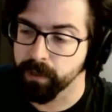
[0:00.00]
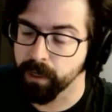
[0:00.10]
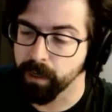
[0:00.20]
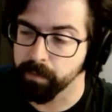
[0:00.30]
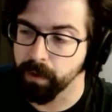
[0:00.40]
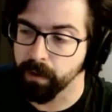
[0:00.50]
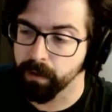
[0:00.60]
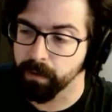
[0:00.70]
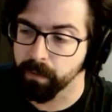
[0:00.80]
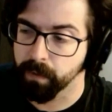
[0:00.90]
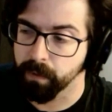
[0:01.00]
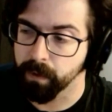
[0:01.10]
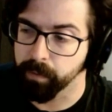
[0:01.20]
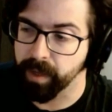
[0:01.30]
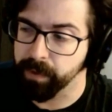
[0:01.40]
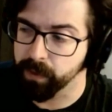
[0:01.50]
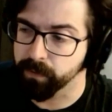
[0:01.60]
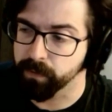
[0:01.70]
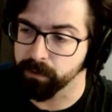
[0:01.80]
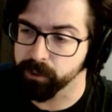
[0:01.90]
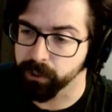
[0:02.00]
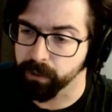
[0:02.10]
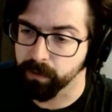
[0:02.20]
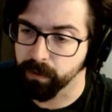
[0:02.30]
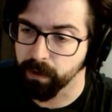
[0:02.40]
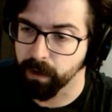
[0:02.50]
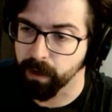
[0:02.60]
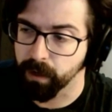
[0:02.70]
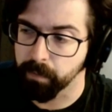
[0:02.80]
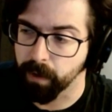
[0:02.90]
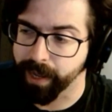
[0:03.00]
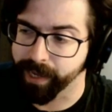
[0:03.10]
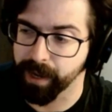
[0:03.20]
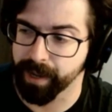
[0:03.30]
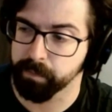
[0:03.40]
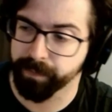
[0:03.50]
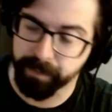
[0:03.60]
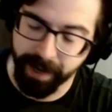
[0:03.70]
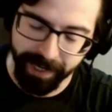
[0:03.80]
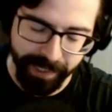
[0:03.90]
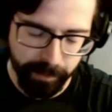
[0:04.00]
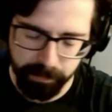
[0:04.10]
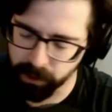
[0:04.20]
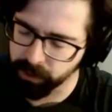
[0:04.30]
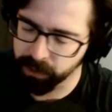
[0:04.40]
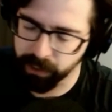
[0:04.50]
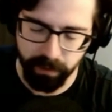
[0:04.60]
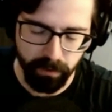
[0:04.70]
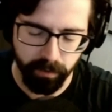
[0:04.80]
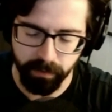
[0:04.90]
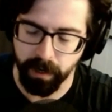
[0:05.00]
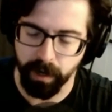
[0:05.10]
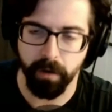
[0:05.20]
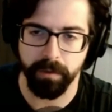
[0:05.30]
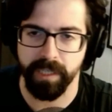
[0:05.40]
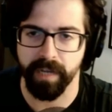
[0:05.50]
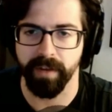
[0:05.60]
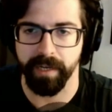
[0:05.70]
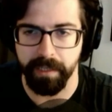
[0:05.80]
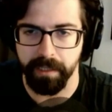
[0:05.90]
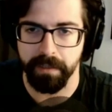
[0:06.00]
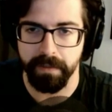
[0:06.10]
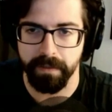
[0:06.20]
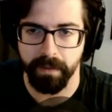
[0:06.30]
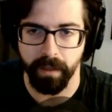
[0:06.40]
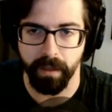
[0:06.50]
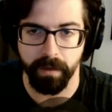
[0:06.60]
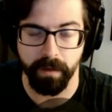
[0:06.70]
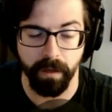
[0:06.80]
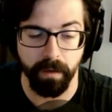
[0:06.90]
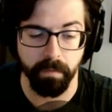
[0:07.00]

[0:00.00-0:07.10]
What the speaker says: maybe in the future, I keep turning things over, and I always have ideas, and